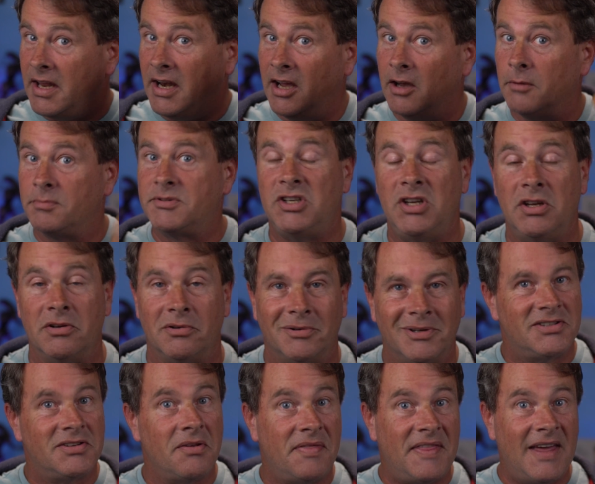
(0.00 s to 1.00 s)
that helps you.
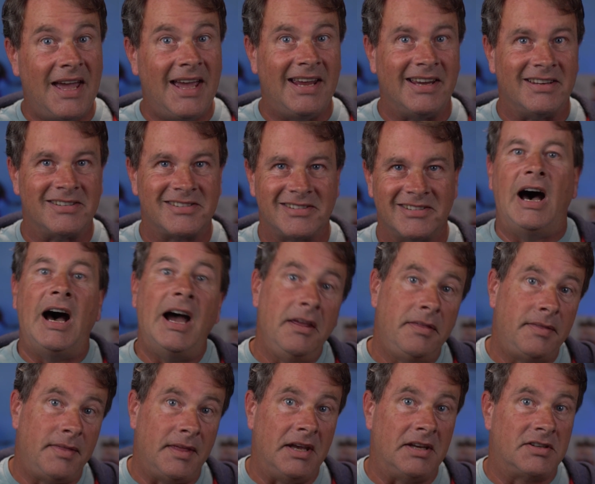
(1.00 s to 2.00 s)
So thanks. I
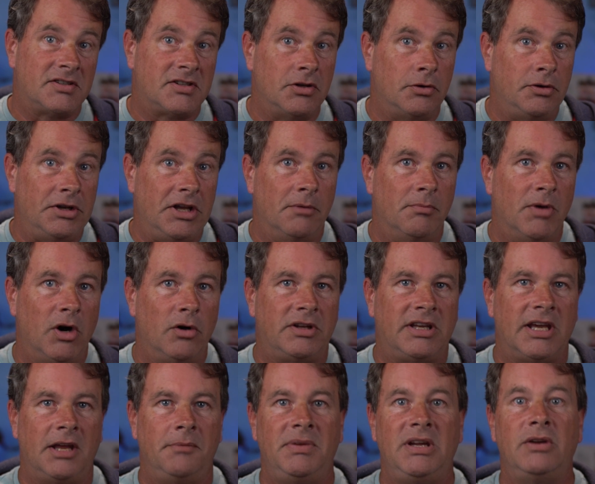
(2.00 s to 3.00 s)
I think studio
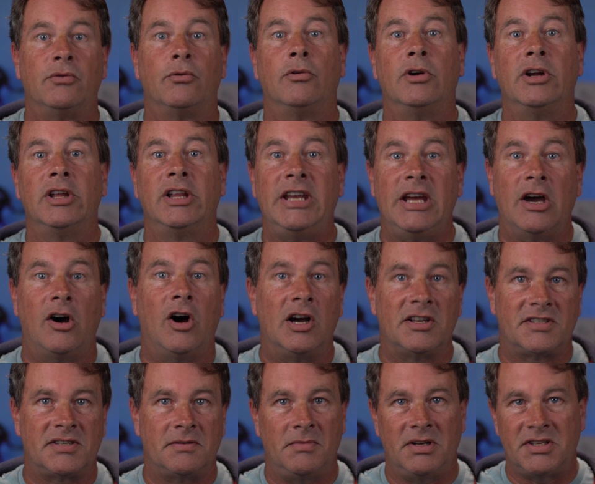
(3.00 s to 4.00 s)
mode can be really
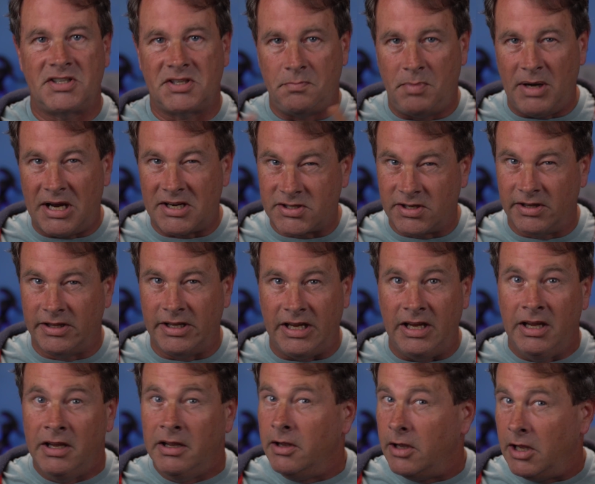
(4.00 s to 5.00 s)
awesome,
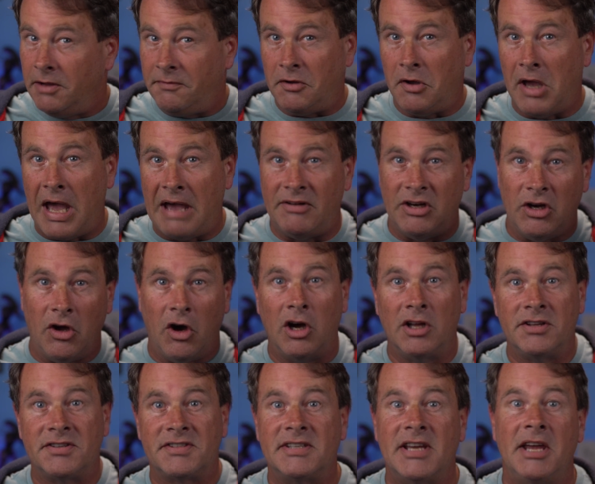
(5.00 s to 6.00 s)
especially if you have an
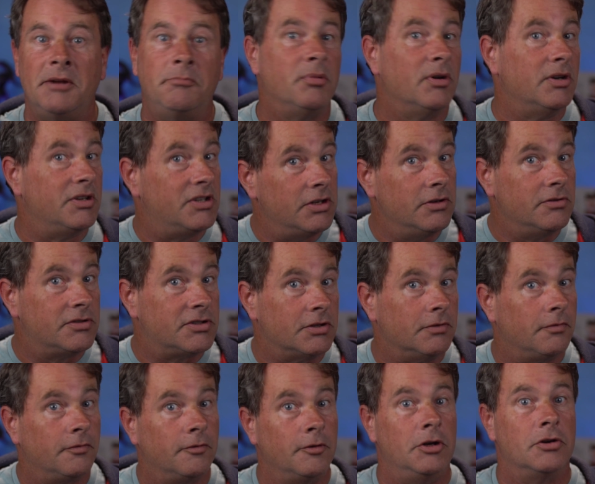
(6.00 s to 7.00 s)
on-site
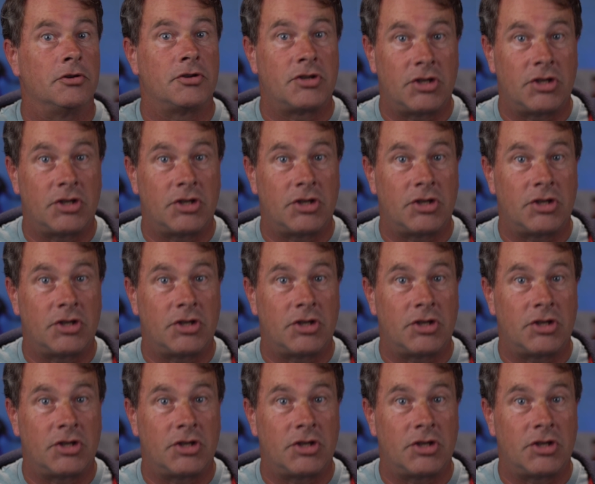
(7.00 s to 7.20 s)
producer for your